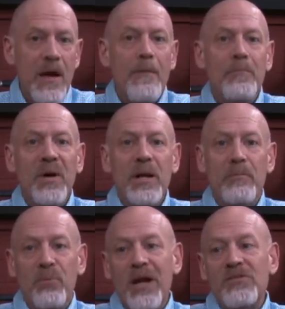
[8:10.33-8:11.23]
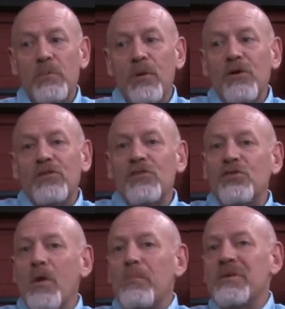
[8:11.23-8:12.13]
but it brings a person
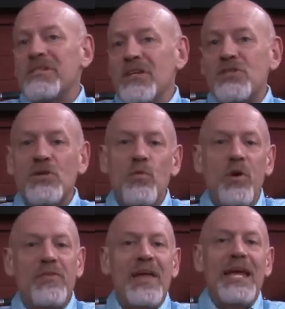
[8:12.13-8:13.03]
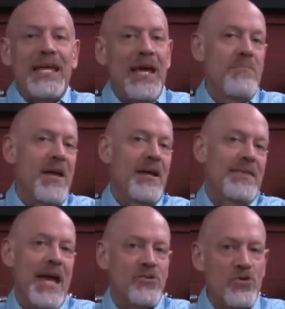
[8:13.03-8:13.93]
to a position where they can make
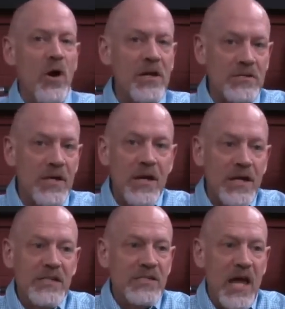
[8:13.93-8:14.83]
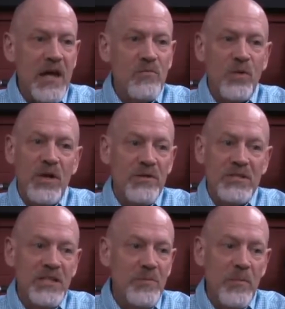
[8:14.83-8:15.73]
that choice. He's saying we don't
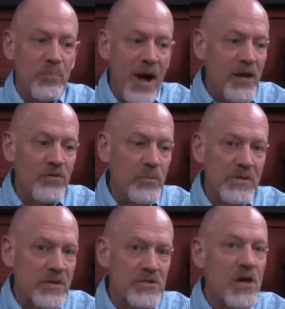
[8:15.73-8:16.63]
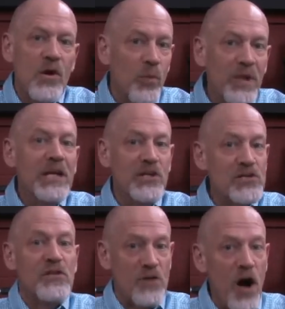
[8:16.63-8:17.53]
need to be brought to a position, we can
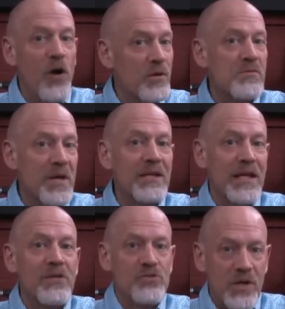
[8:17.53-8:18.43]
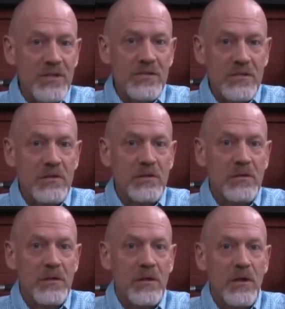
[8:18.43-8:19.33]
just always make that choice.
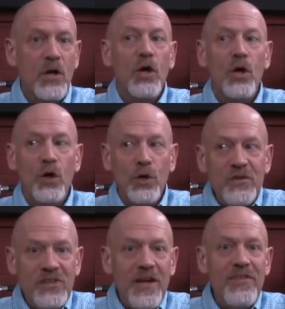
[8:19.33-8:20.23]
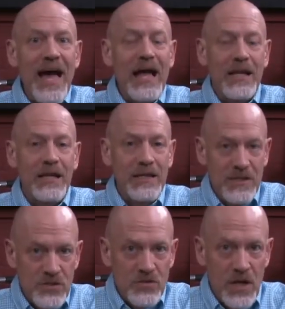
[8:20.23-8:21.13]
Who said that in
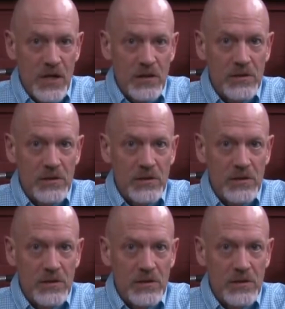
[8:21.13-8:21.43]
history?